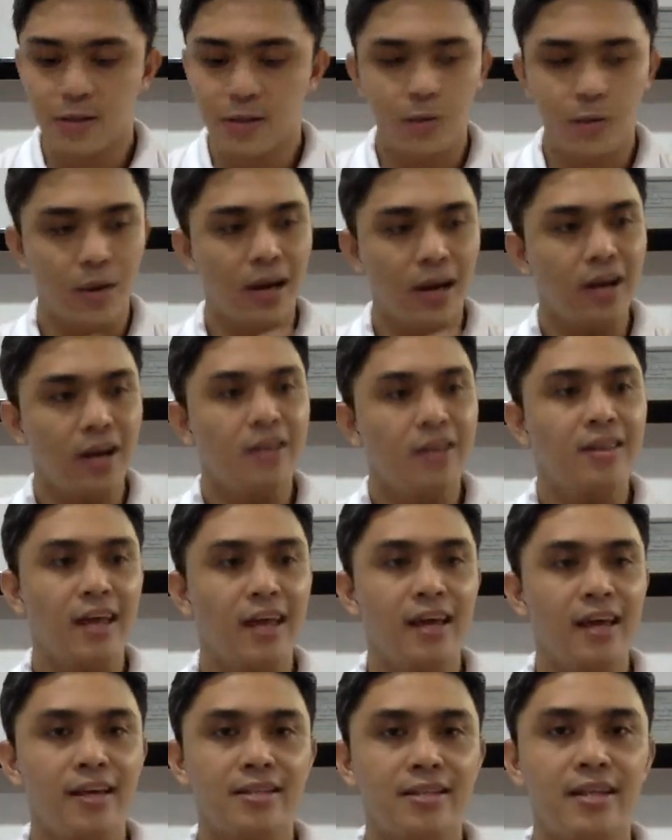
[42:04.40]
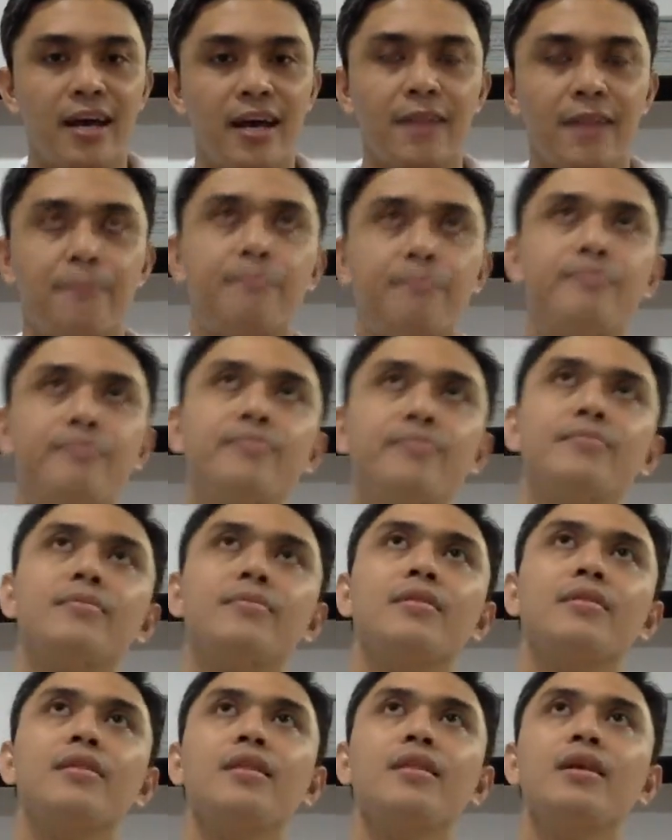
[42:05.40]
So another thing is that
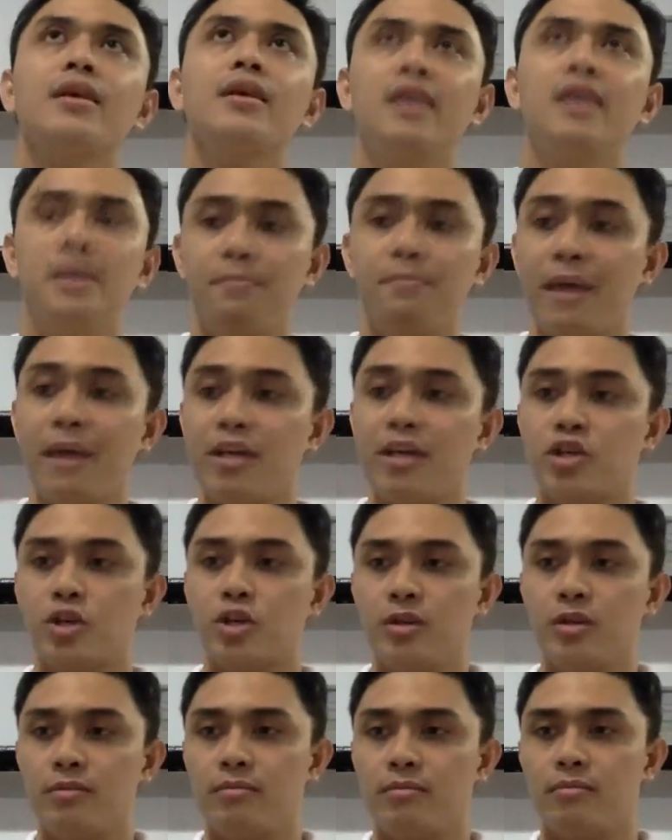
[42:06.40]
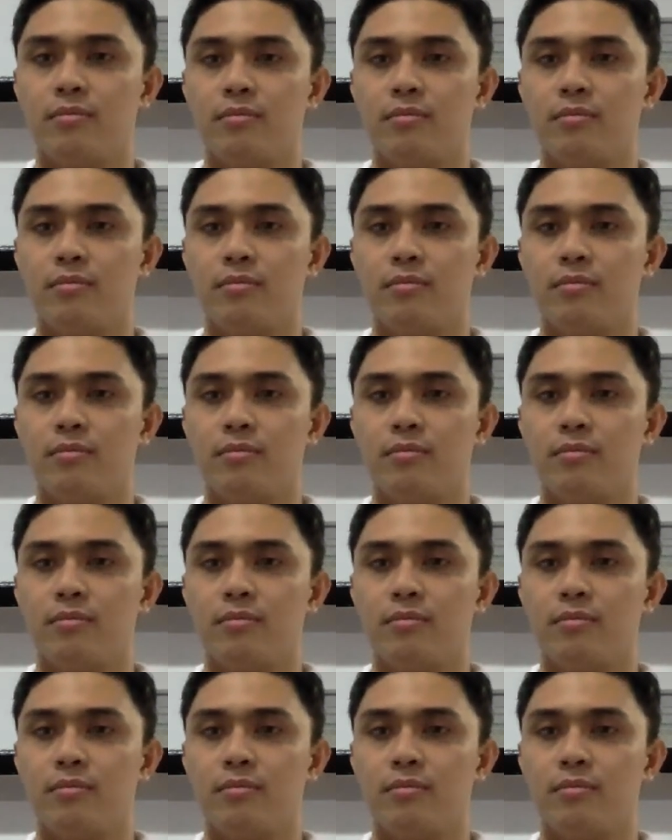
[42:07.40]
he mentioned,